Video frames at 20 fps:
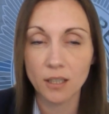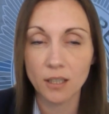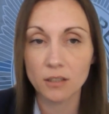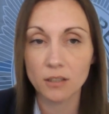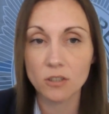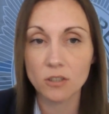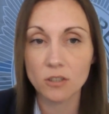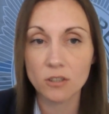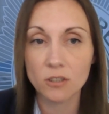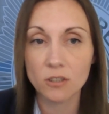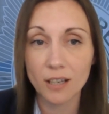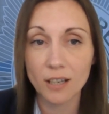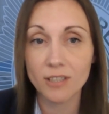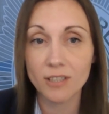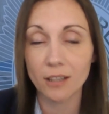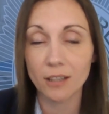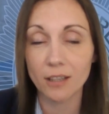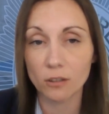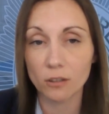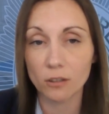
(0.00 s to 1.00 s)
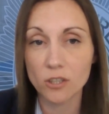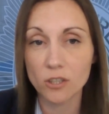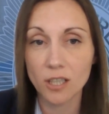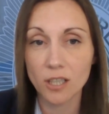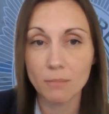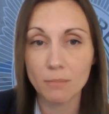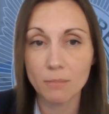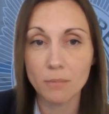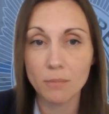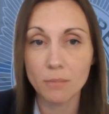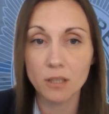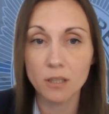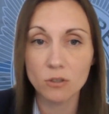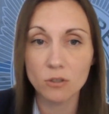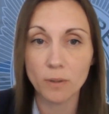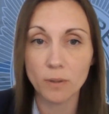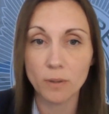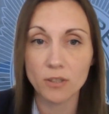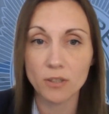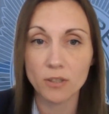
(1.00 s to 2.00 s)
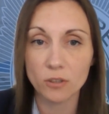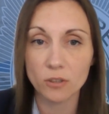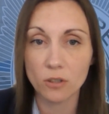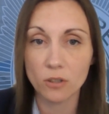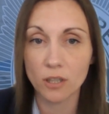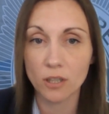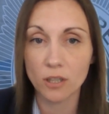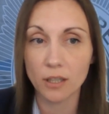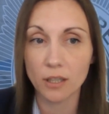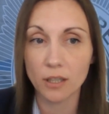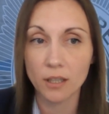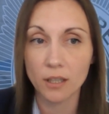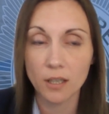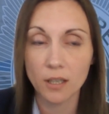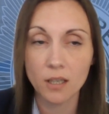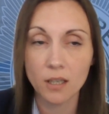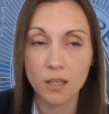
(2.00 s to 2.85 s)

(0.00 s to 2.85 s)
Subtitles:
and discuss how technology can be used by a stalker,